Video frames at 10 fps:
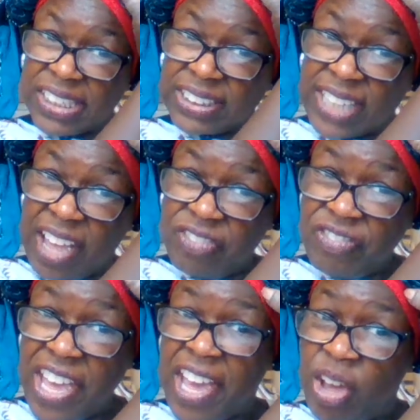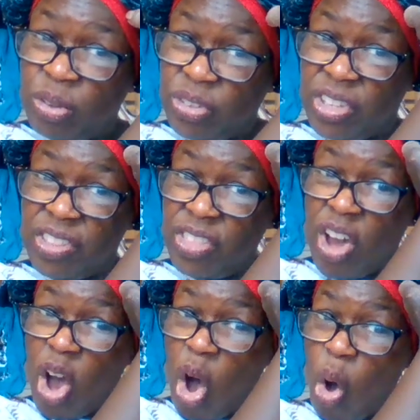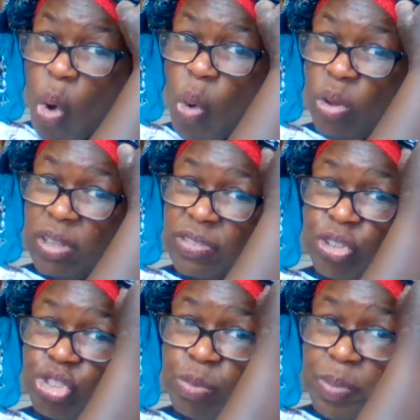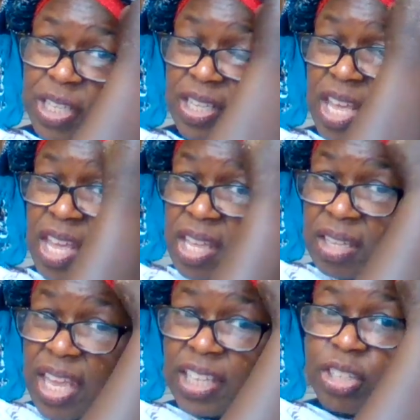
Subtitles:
I found the hole. There should be like a